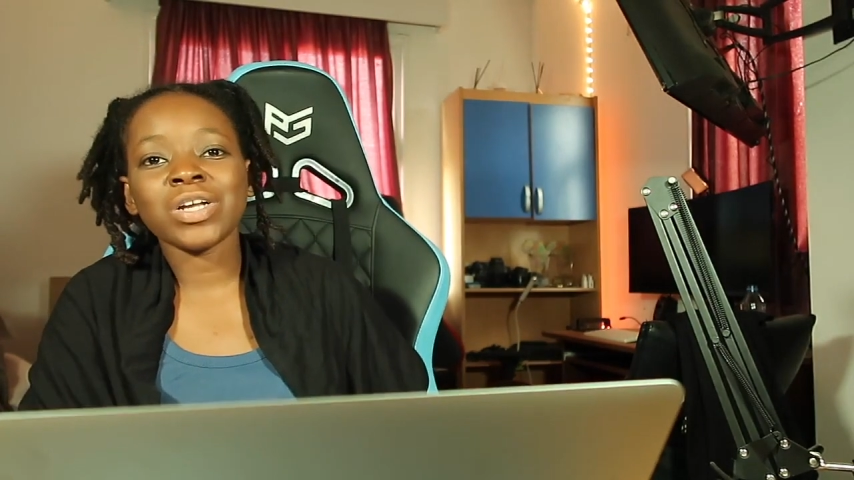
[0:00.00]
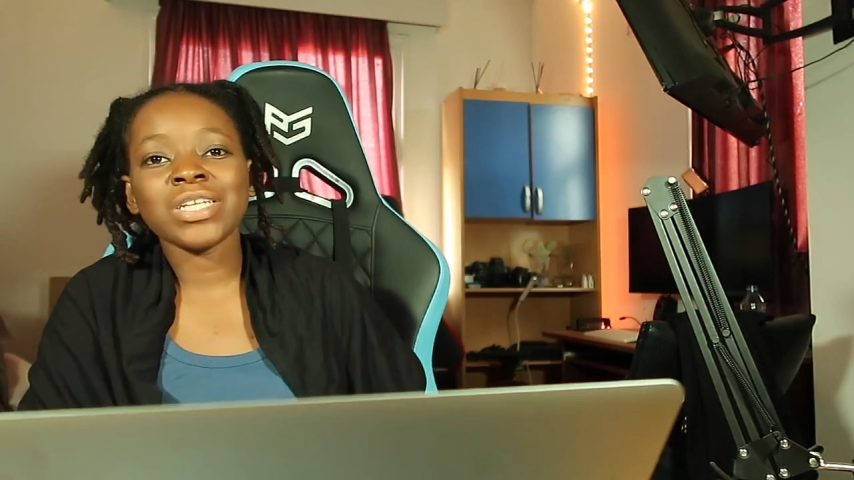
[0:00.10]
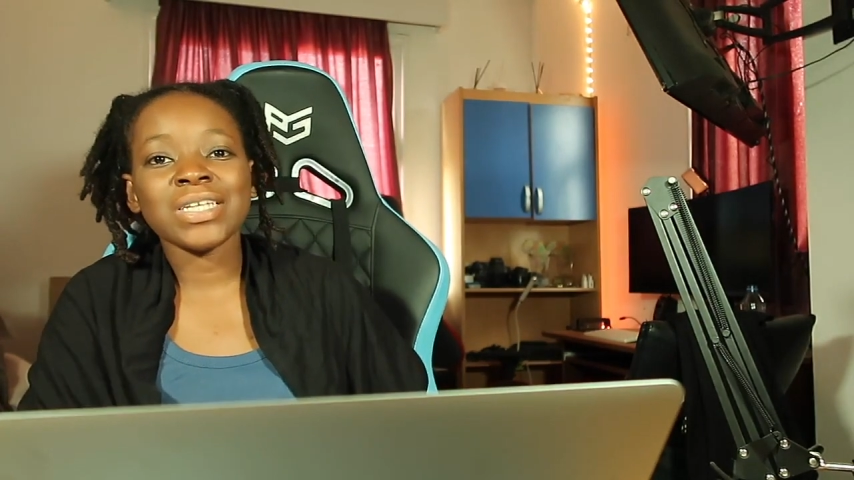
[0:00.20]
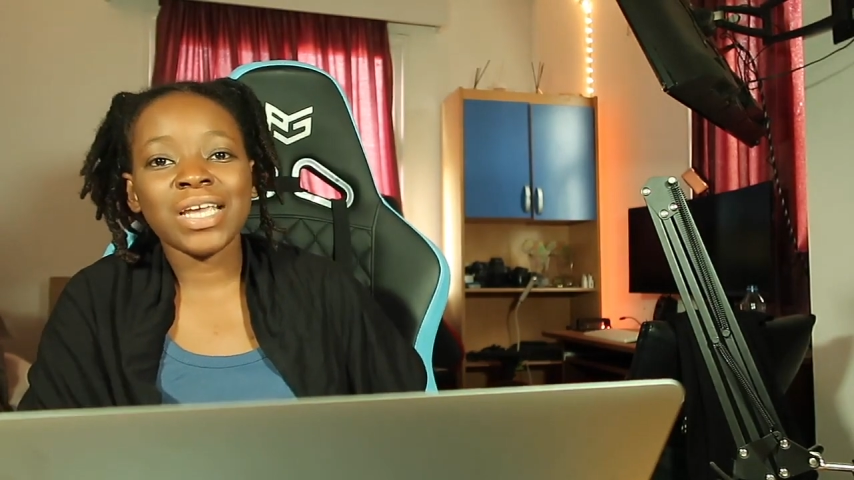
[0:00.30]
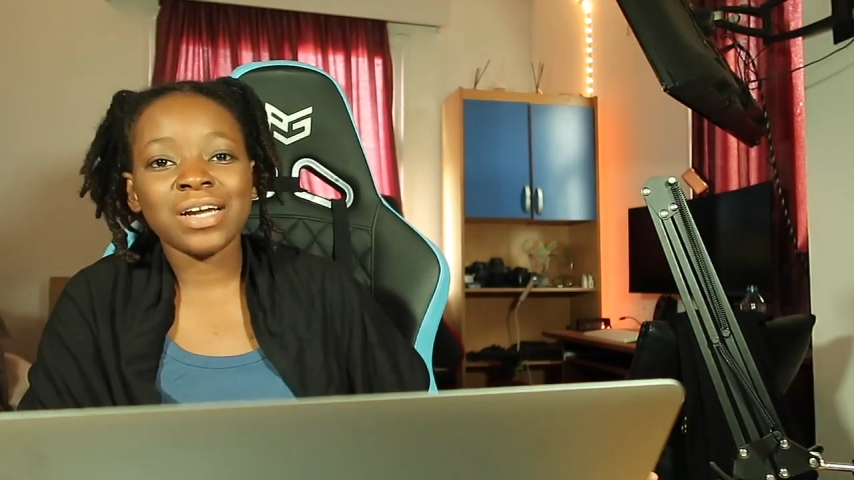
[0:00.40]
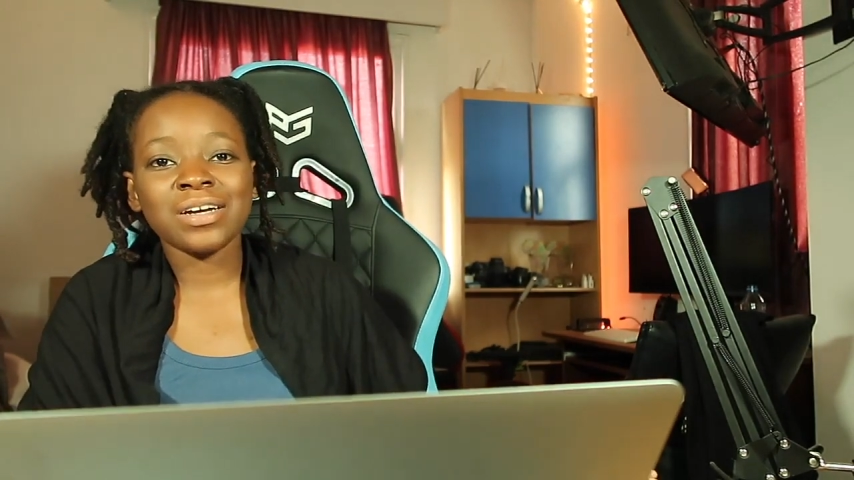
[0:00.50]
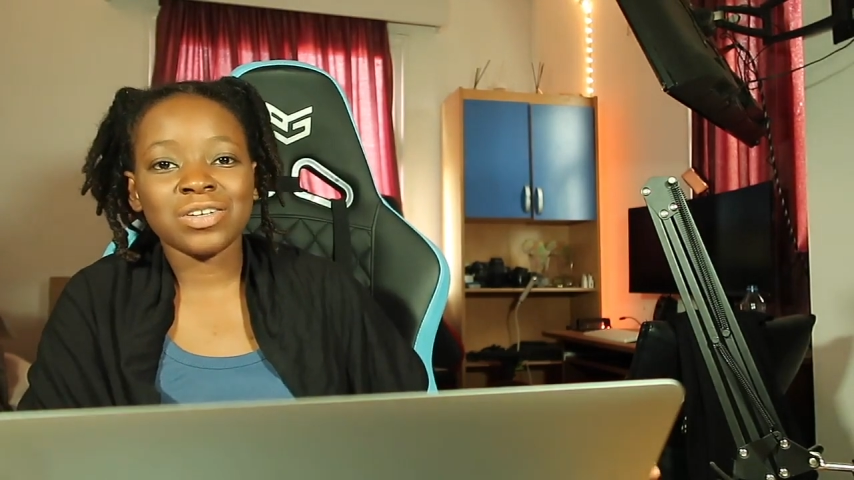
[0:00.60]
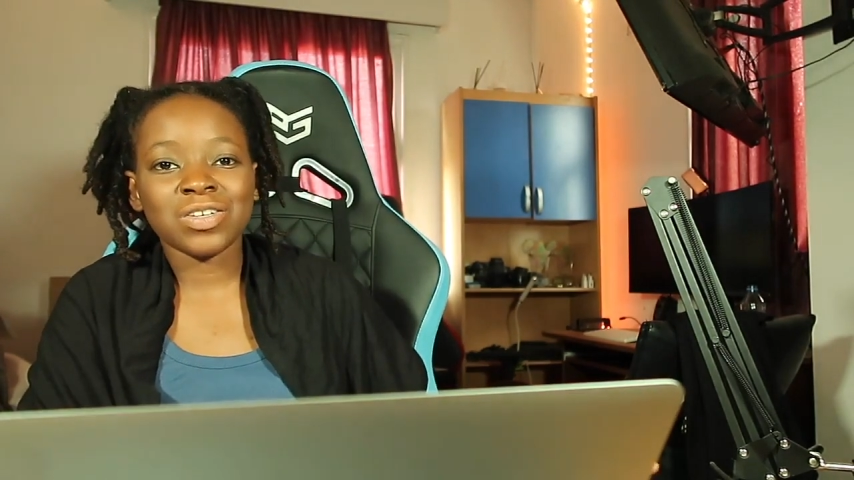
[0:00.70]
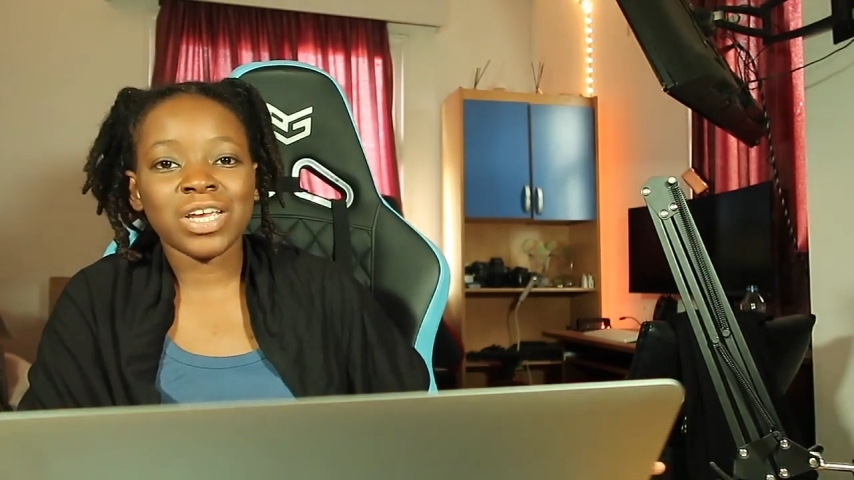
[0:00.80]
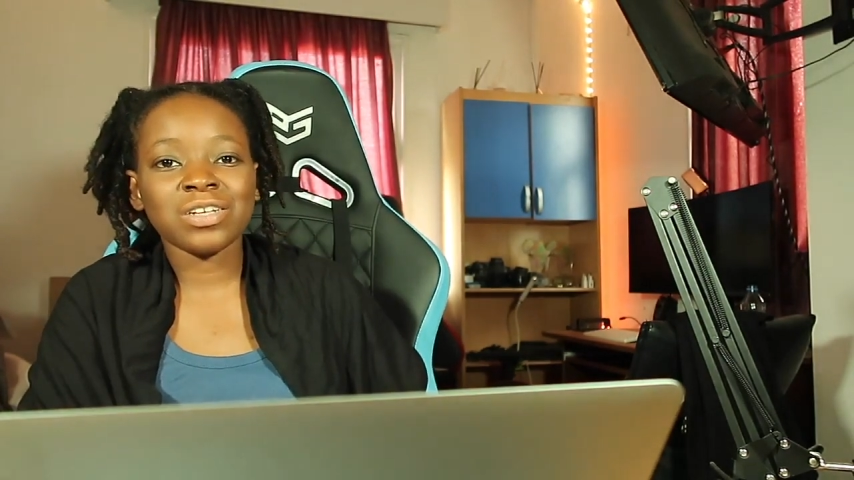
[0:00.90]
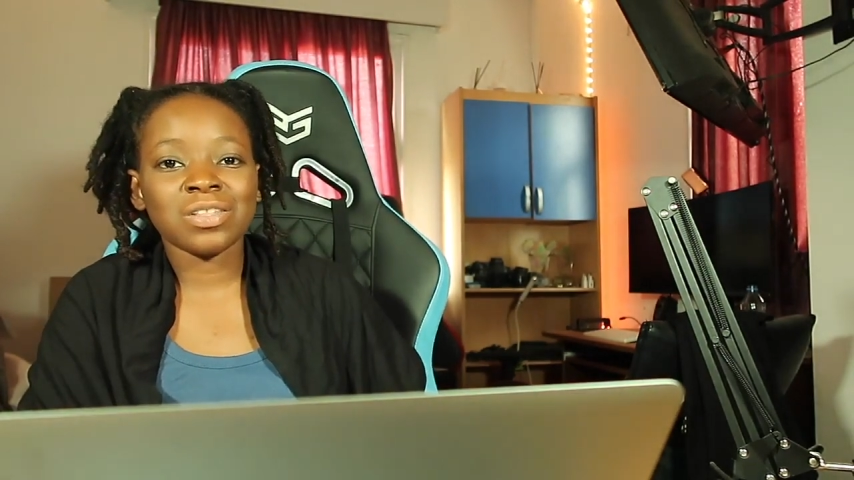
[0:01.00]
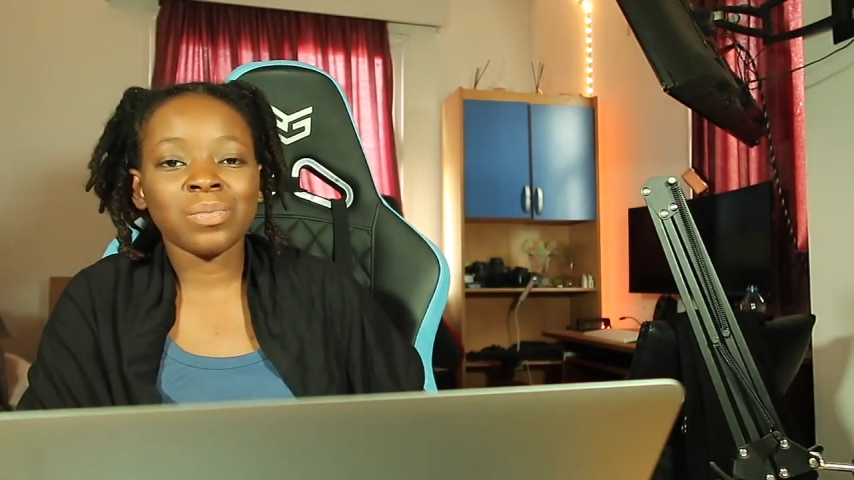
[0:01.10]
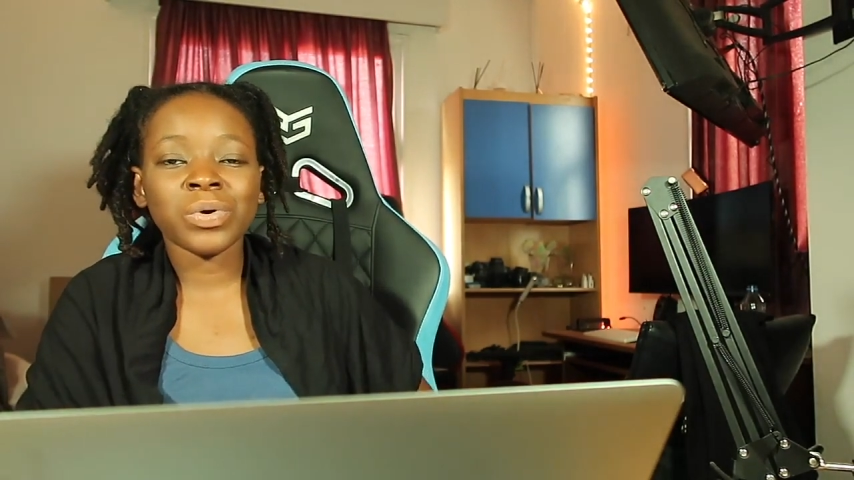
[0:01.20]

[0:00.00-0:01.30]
dig to get to the